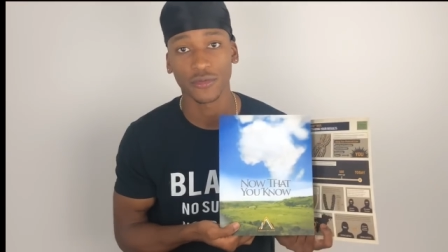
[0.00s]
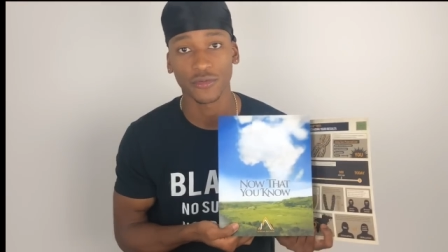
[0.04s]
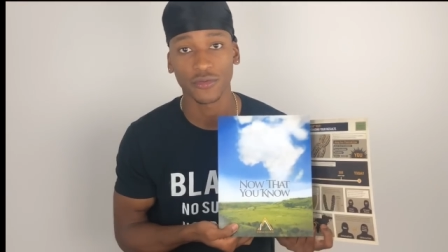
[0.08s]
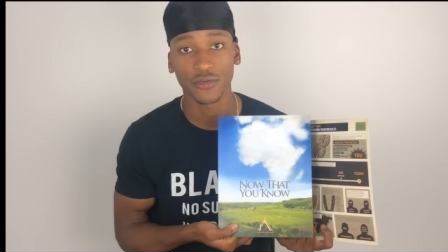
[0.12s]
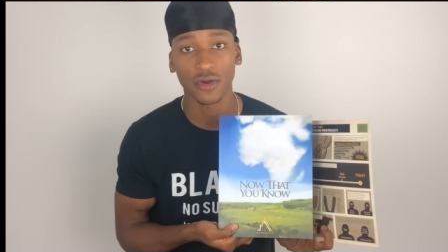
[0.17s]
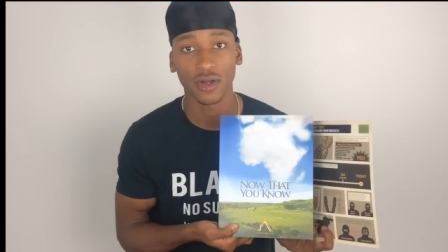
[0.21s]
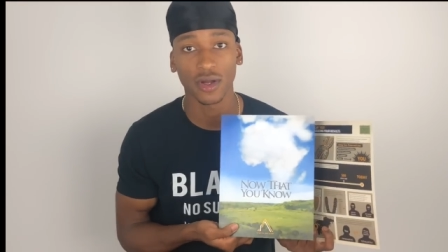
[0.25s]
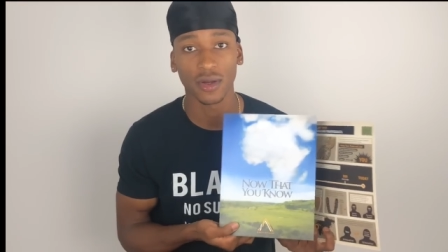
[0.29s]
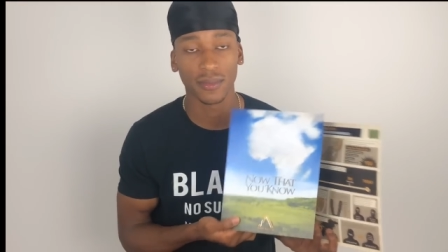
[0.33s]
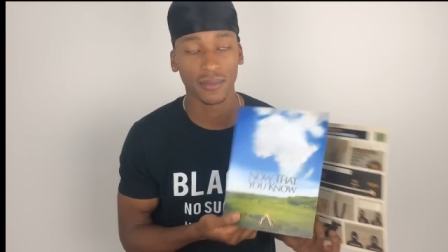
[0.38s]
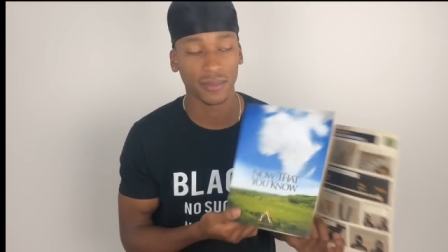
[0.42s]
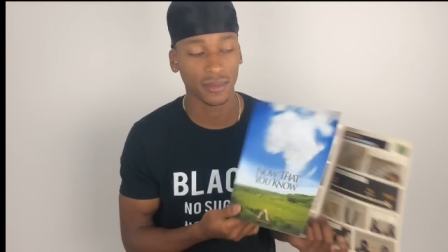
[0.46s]

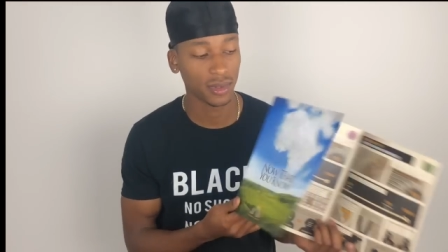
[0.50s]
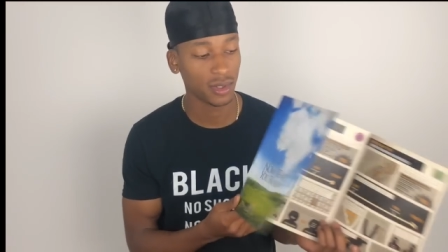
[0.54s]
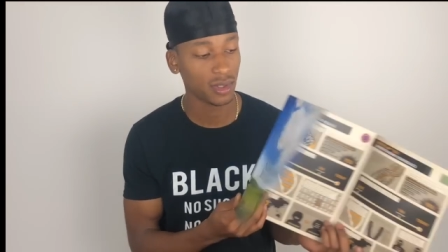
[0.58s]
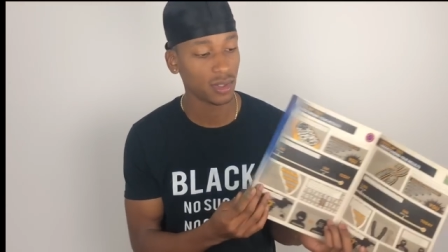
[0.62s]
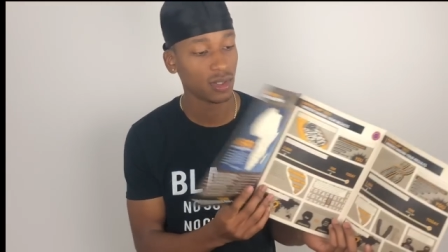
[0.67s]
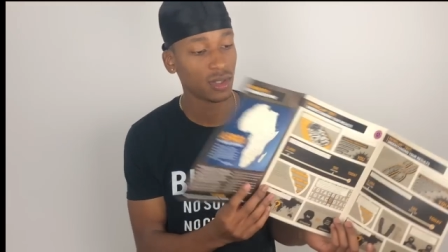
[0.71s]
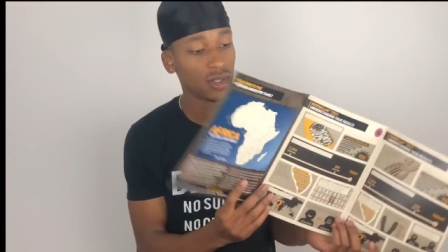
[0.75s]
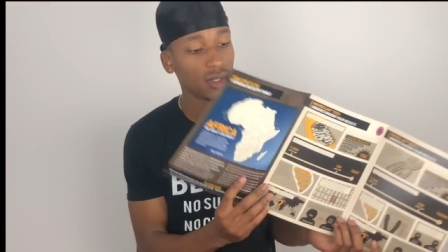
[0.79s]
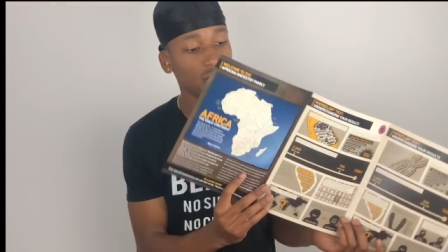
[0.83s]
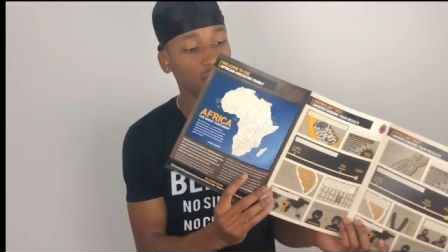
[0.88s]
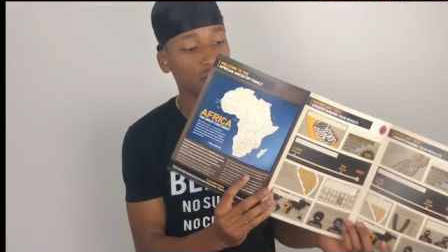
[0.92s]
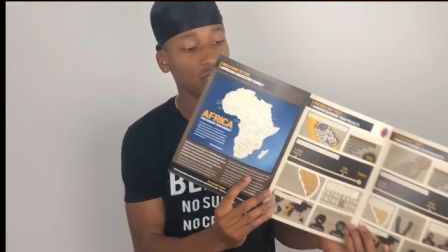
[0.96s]
from,
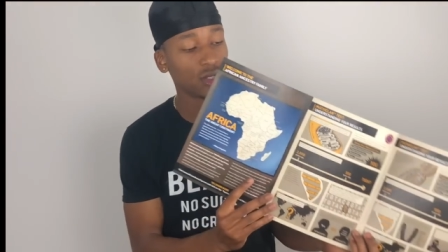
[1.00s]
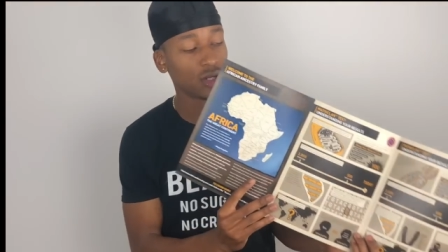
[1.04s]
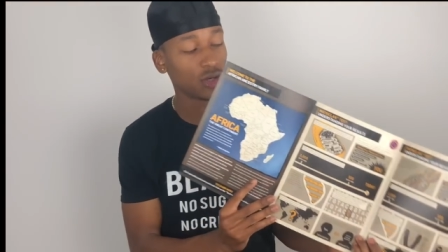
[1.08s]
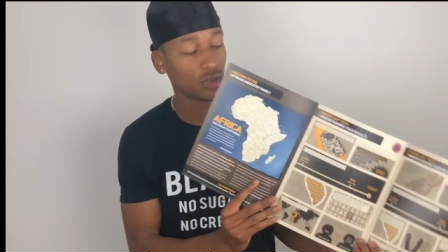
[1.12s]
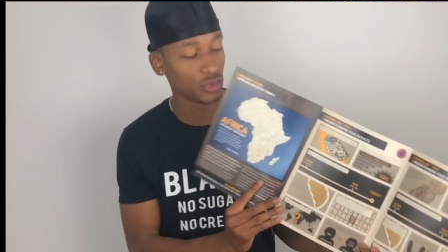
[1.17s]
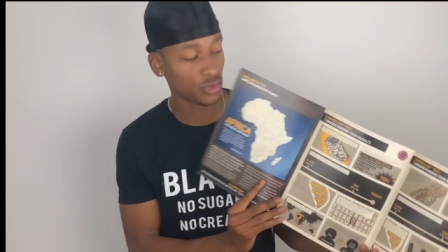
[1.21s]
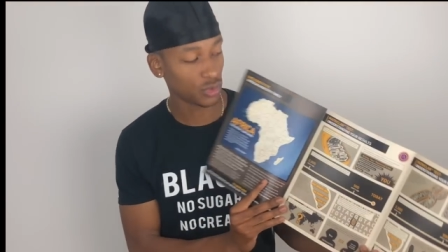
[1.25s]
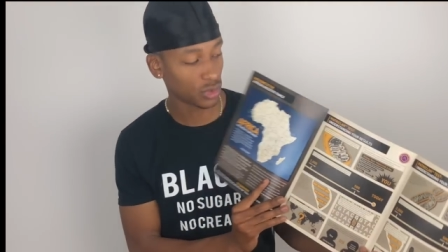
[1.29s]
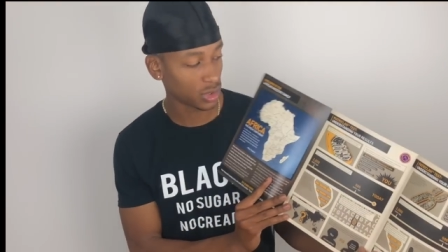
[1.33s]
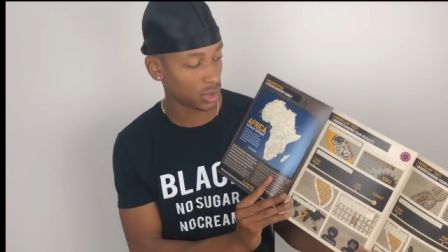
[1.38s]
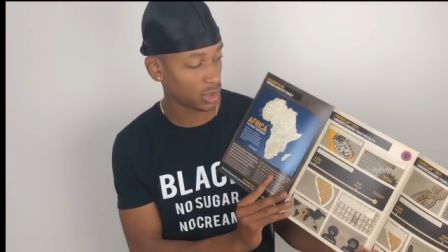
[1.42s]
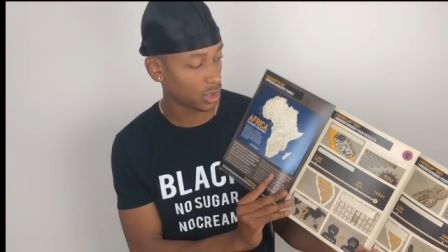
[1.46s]
you know,
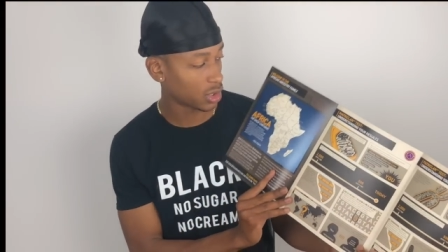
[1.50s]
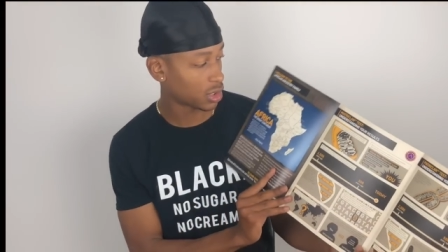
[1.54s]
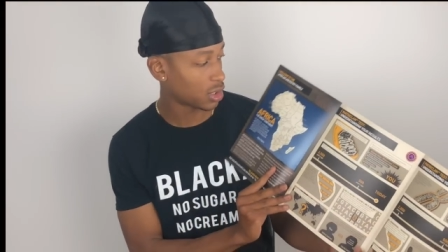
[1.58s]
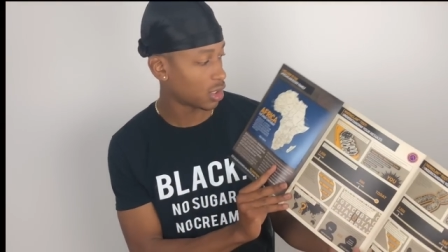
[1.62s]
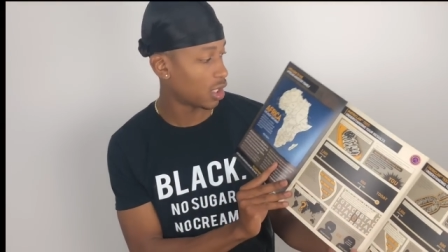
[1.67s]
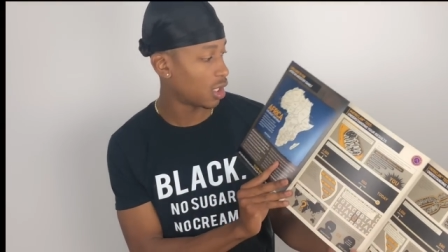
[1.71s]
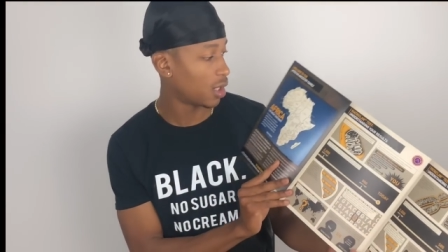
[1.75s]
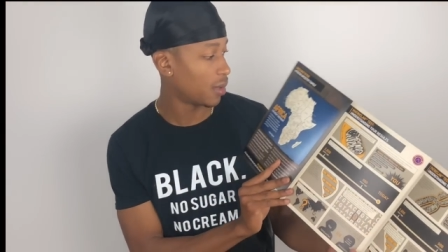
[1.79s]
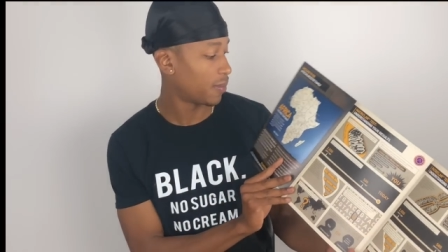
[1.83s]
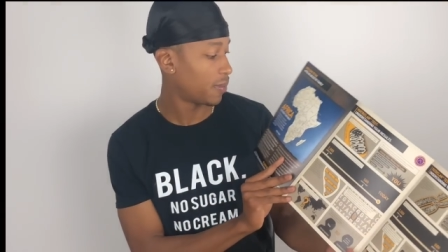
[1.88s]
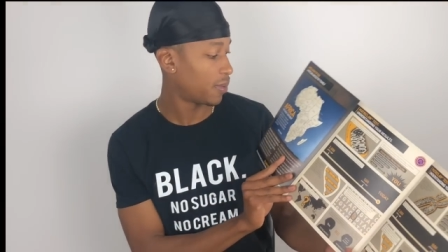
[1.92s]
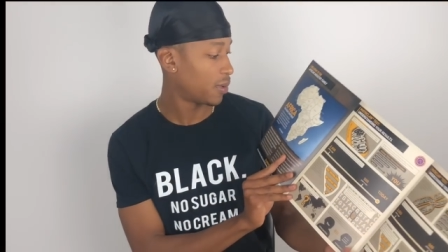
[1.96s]
you can look
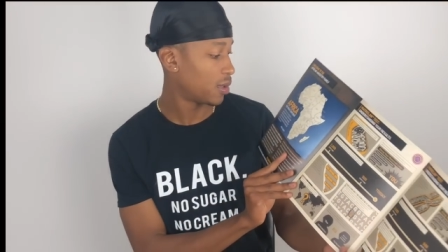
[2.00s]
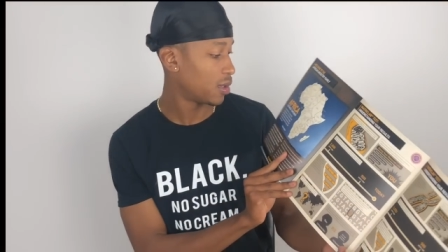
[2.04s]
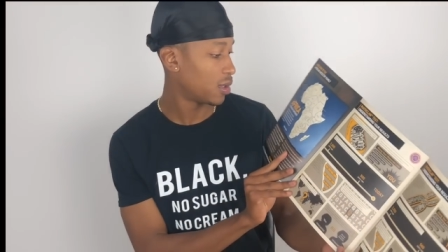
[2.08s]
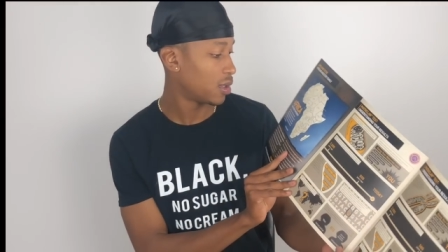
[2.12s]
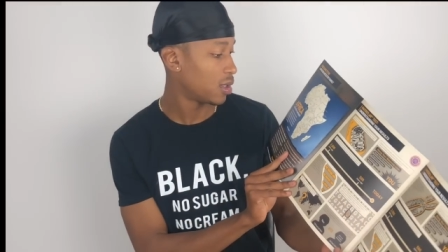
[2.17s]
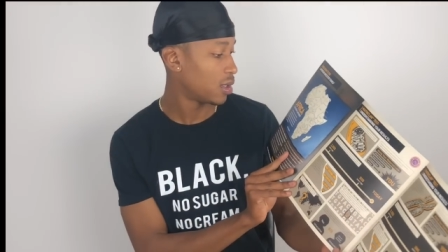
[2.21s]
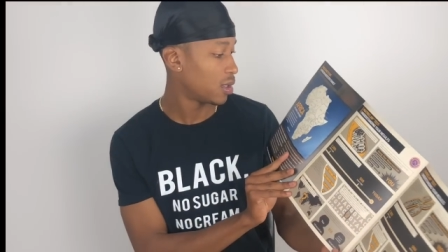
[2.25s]
up,